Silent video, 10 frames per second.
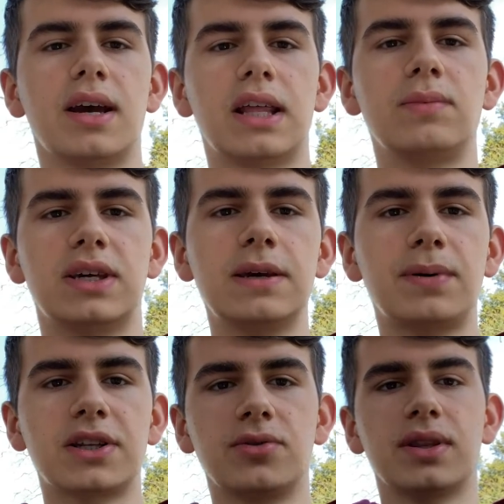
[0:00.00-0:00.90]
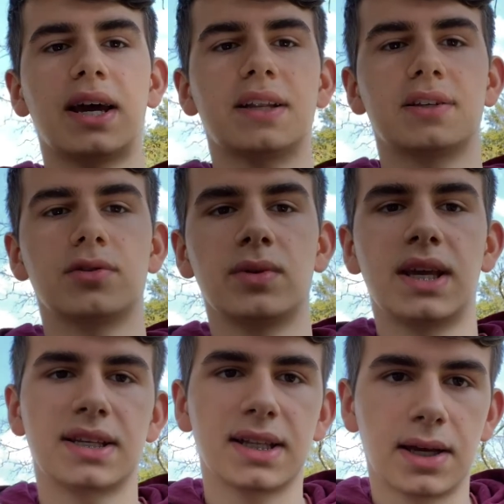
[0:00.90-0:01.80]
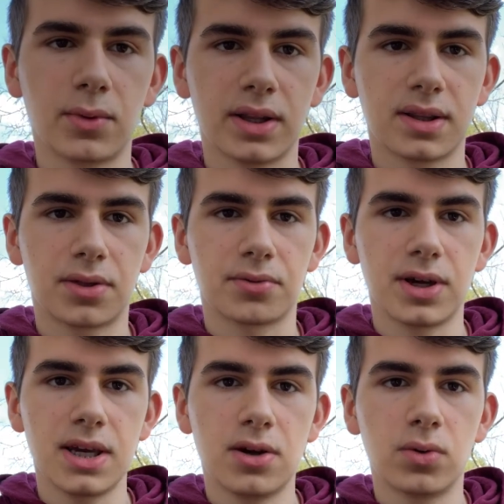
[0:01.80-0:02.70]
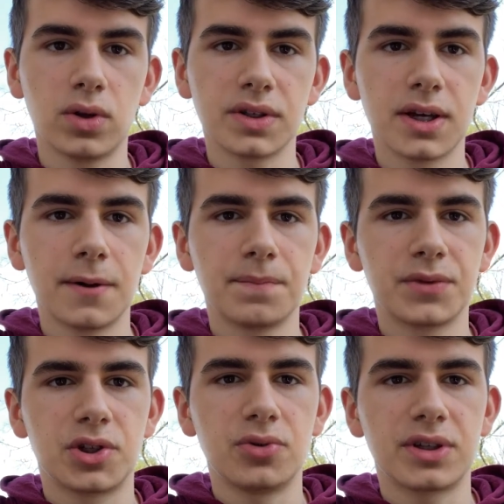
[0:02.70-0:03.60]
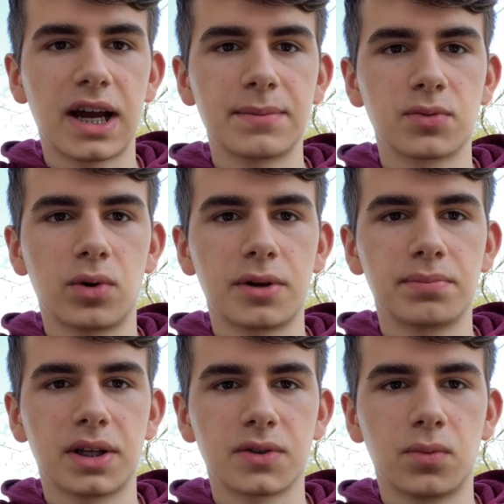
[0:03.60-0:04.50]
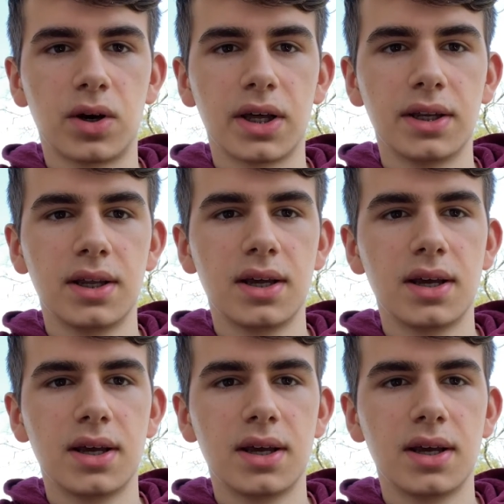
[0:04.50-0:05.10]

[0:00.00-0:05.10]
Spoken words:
And then we keep on doing that until we get to 3 equals 2 times 1 plus 1.